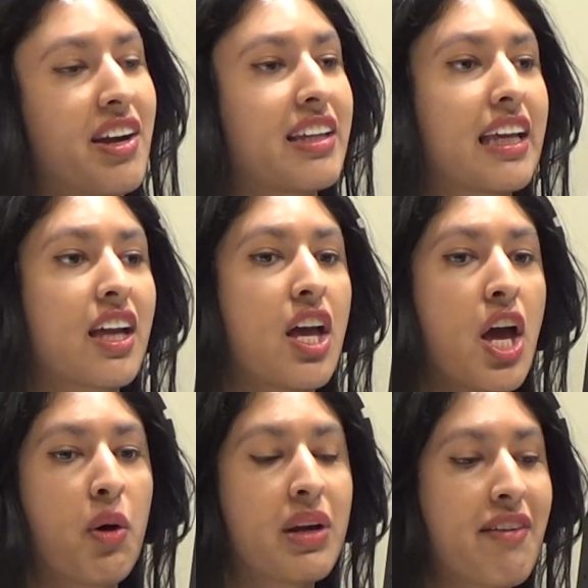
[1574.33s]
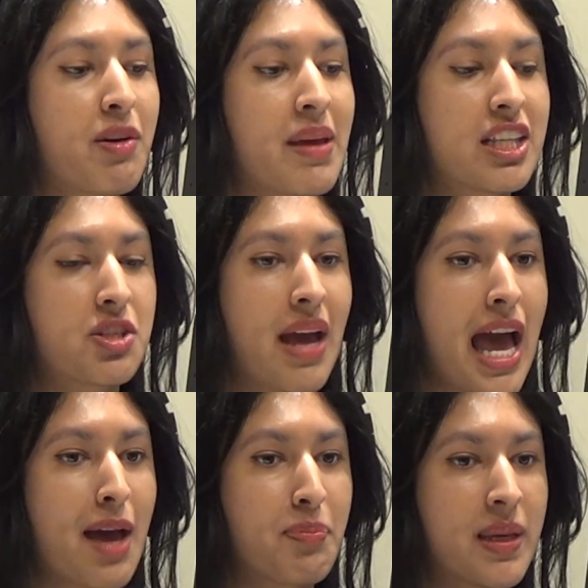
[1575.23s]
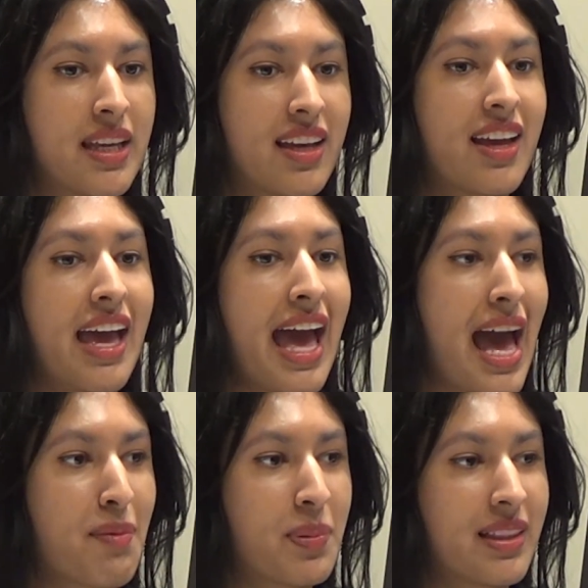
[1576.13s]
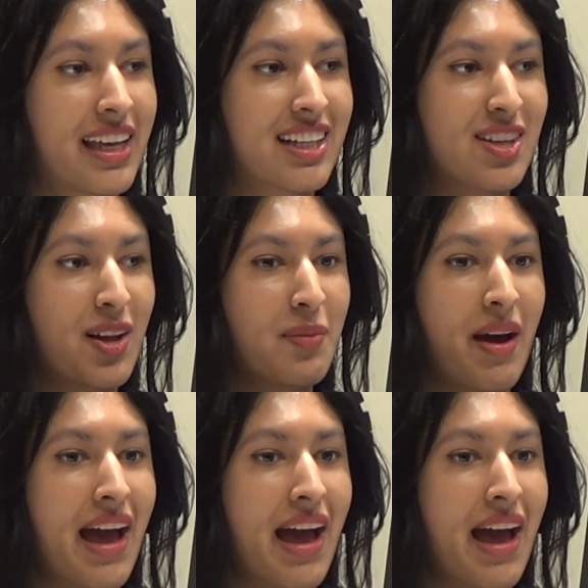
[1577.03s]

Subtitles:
talk, they're very like, whatever makes you happy. Like,